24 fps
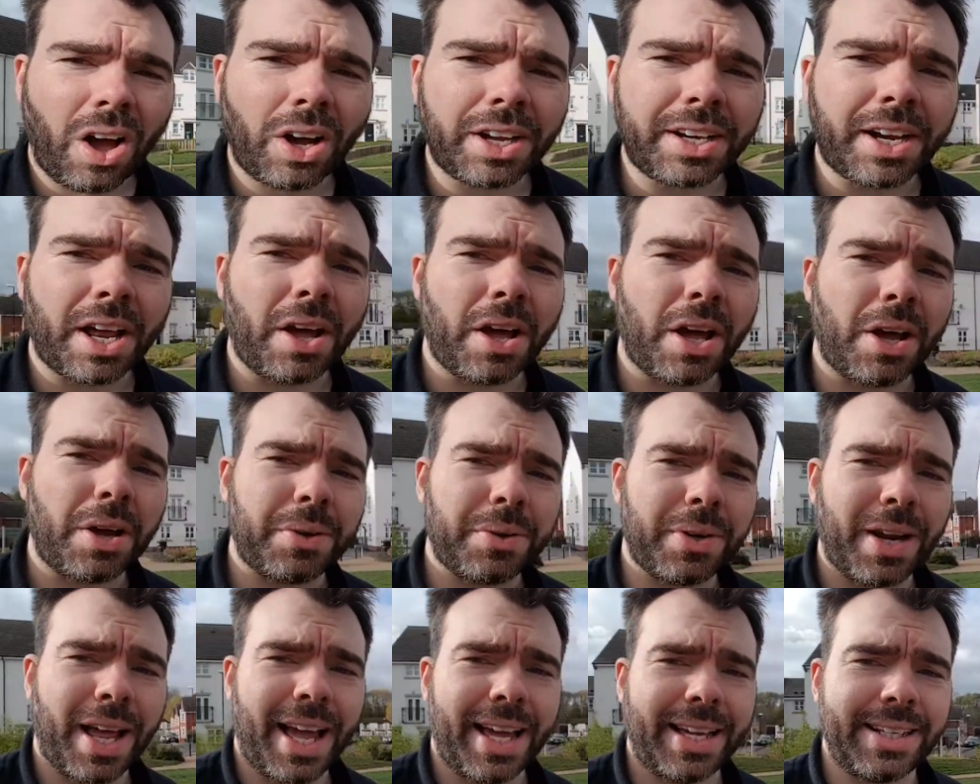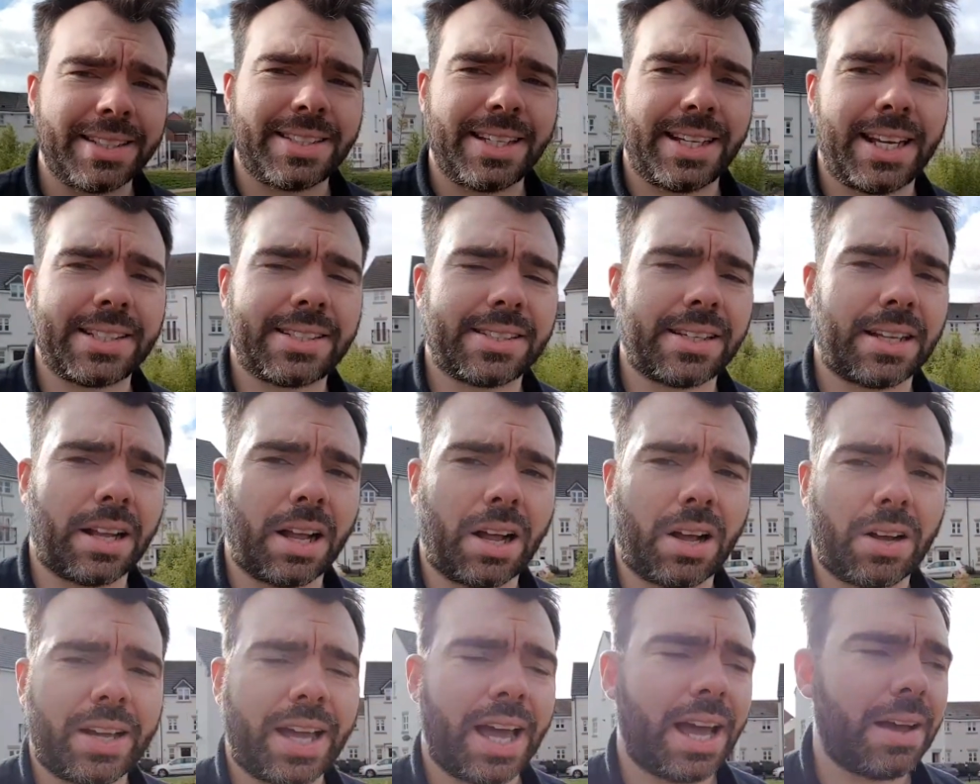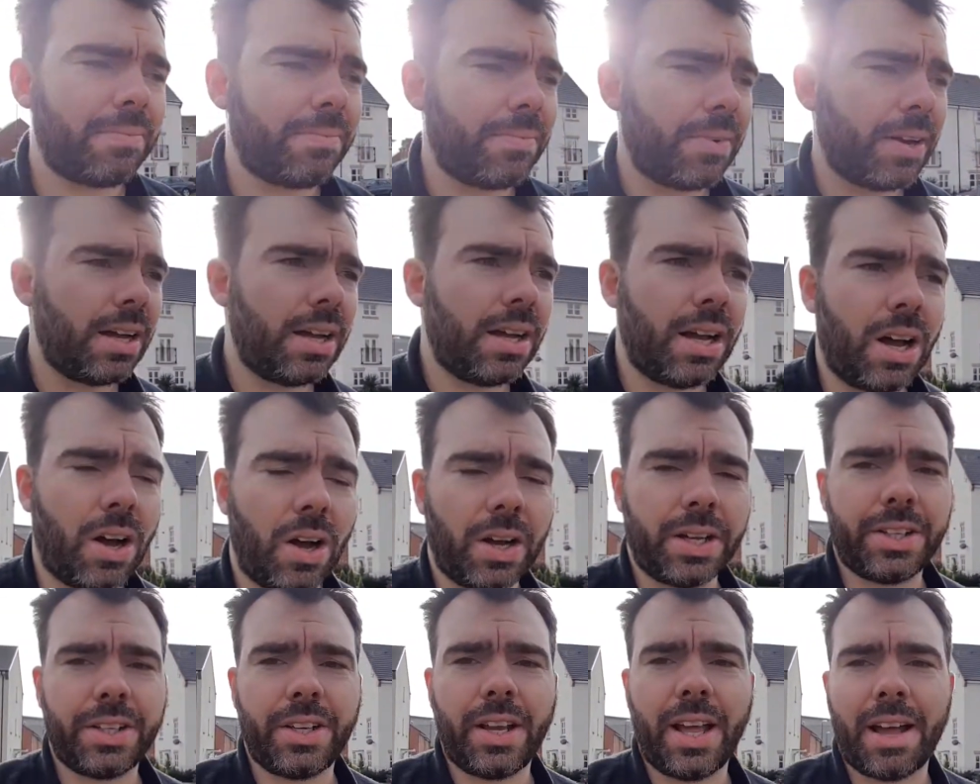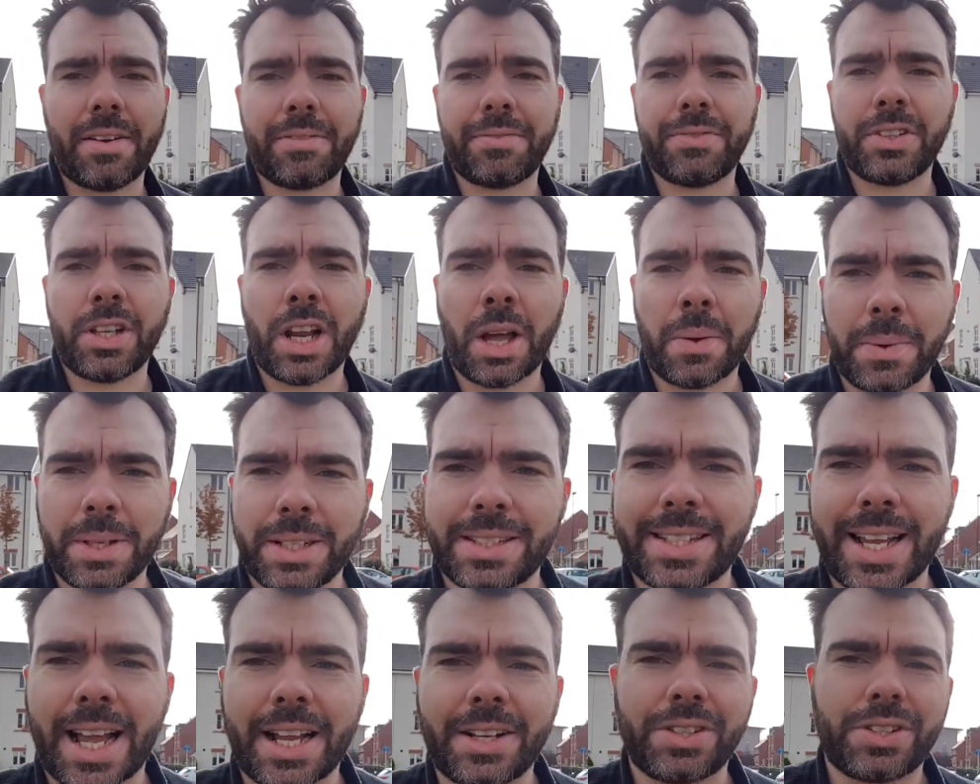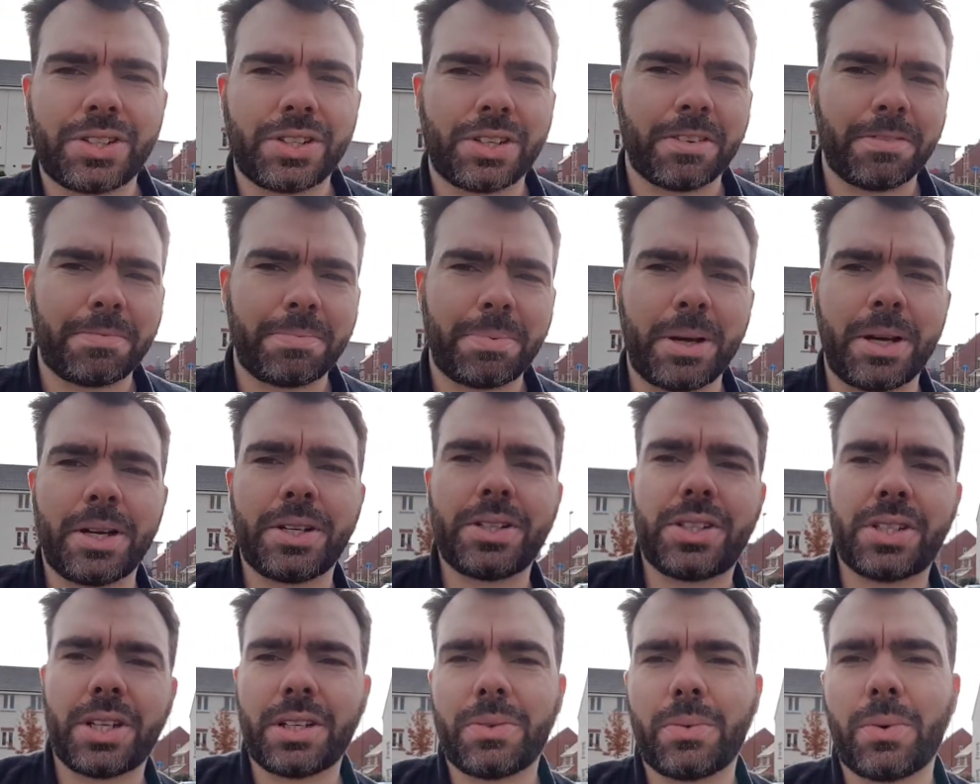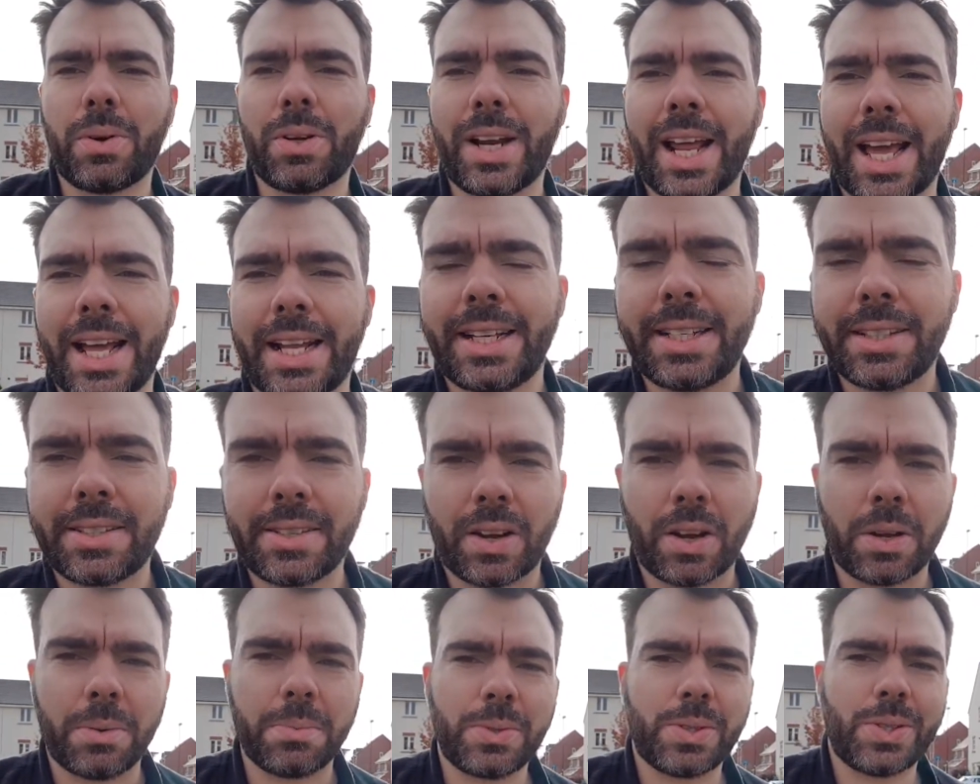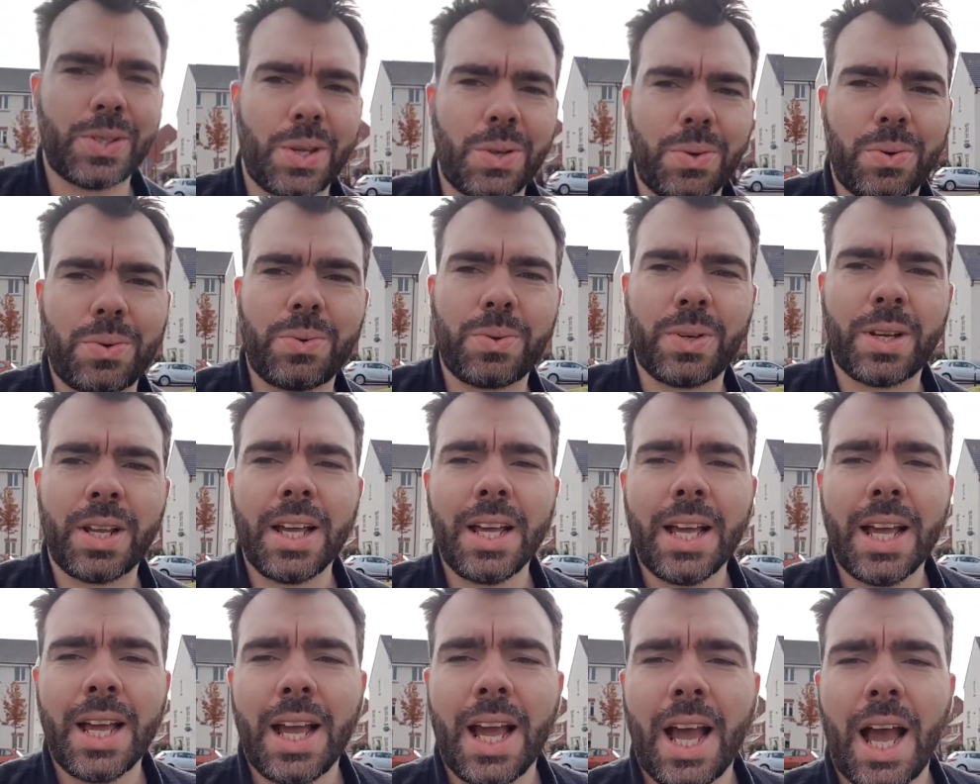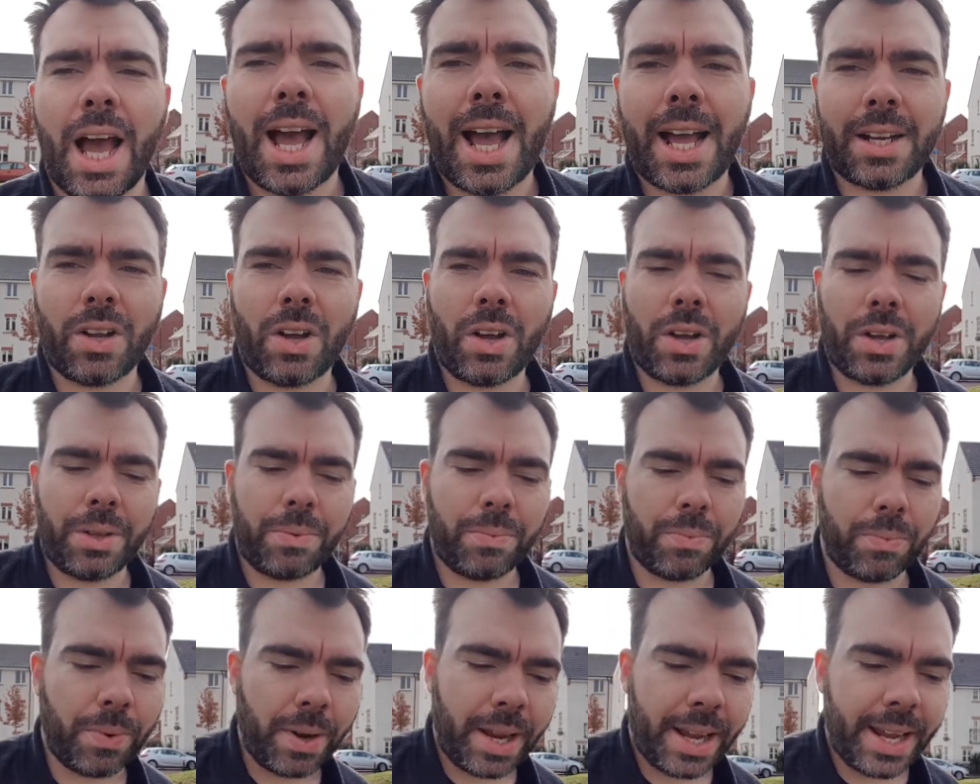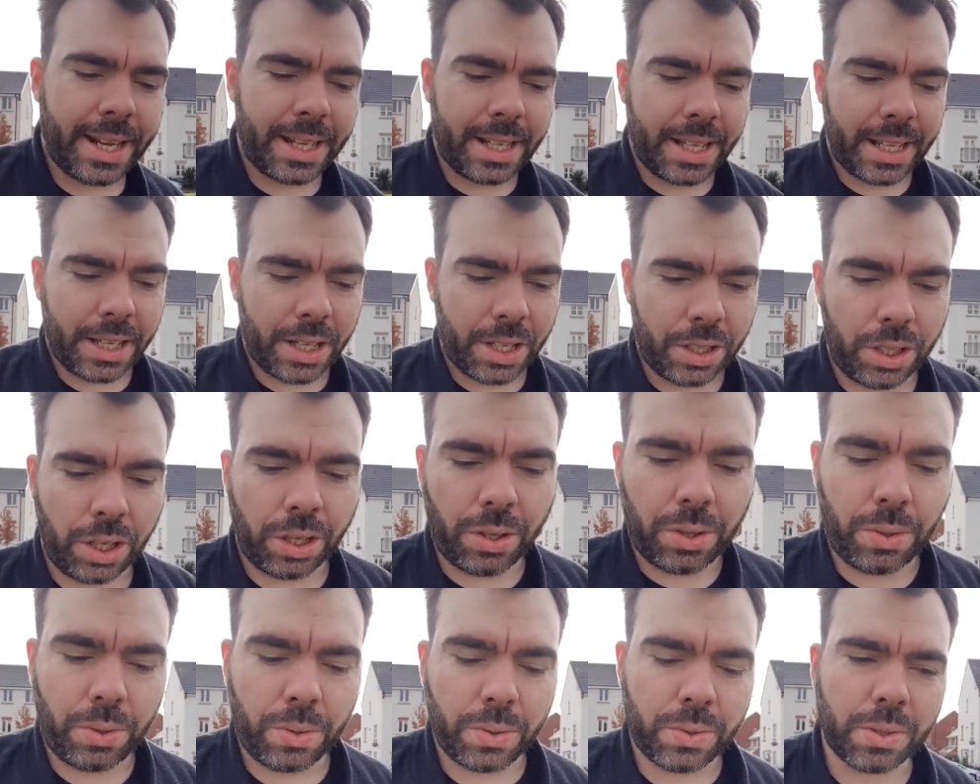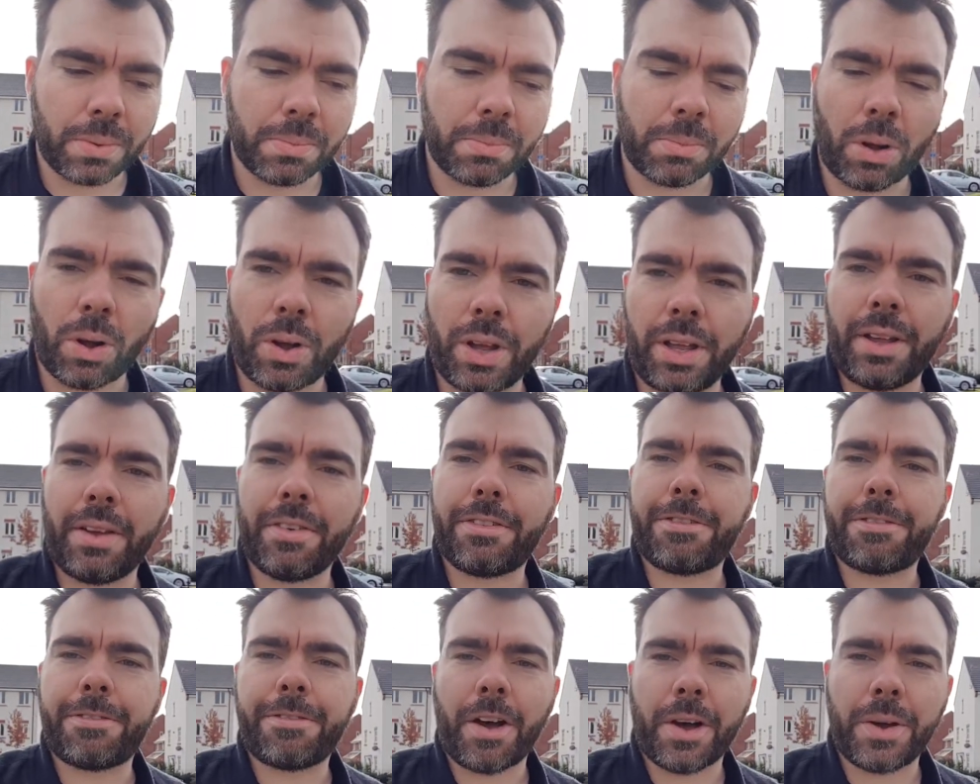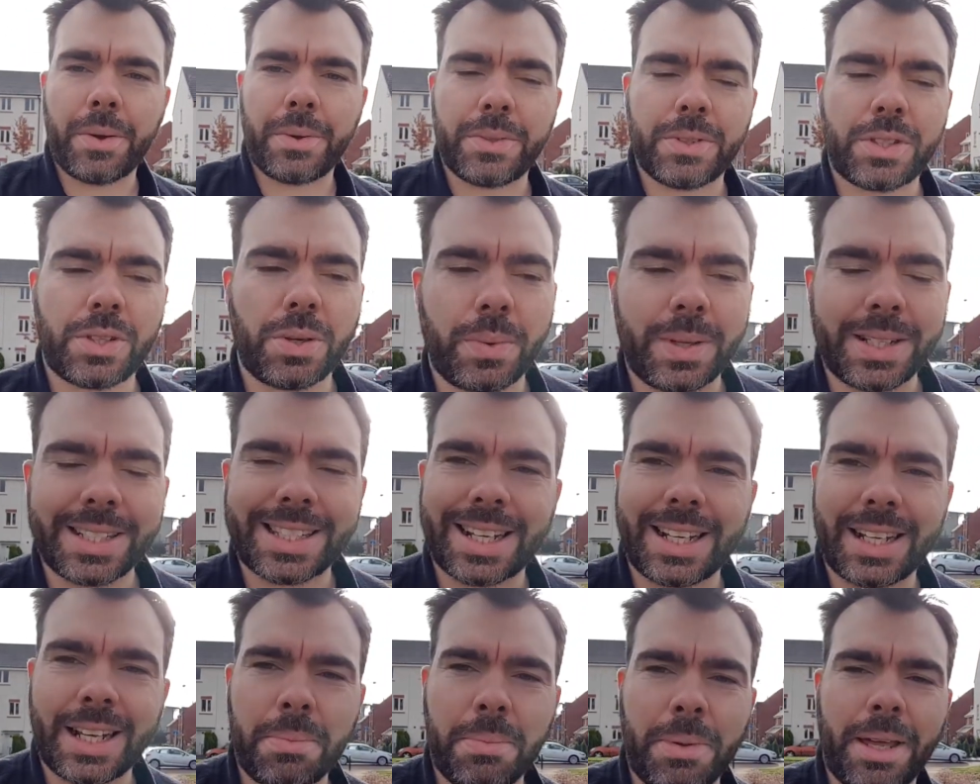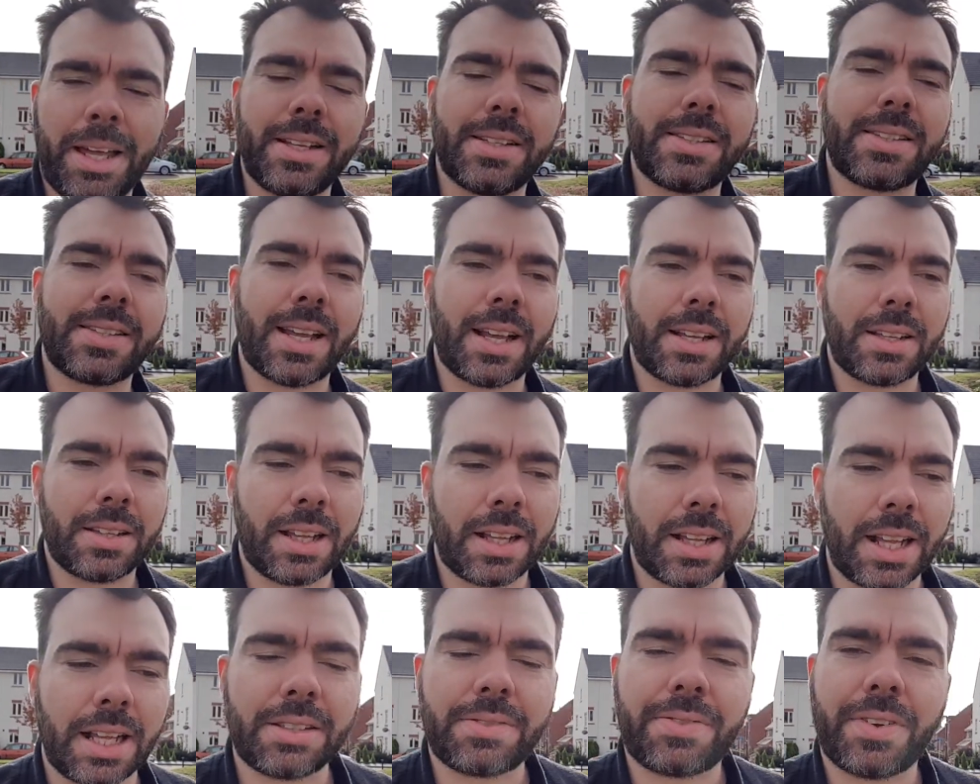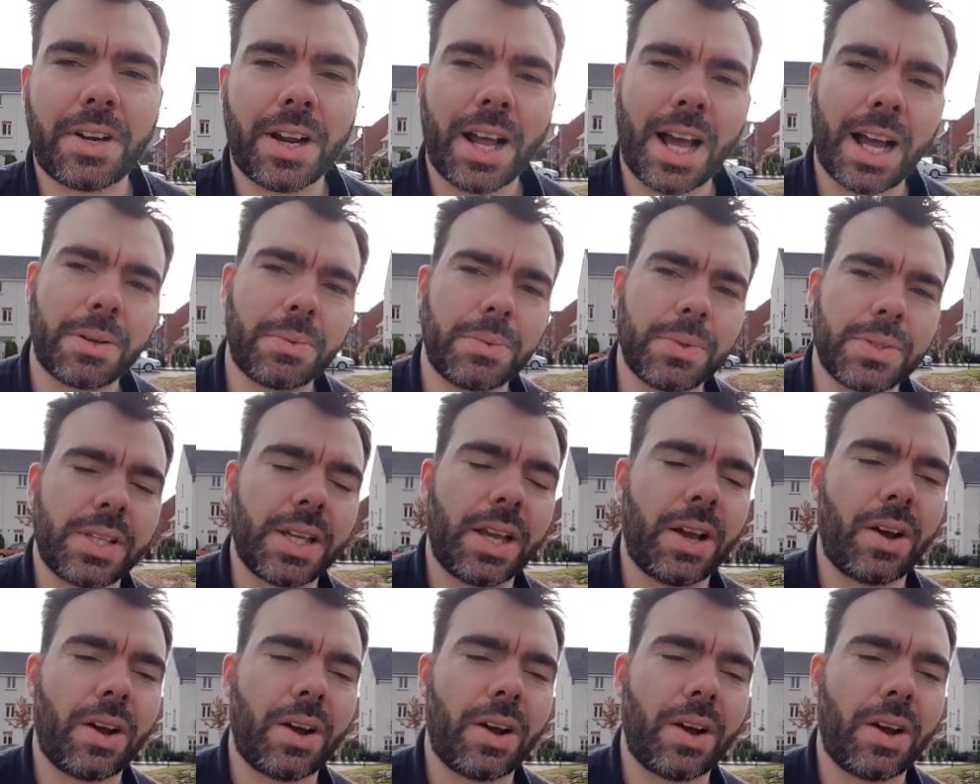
I don't own a DSLR camera. I have no intention of purchasing one anytime soon and I really use my phone to its limits and the last phone I had was the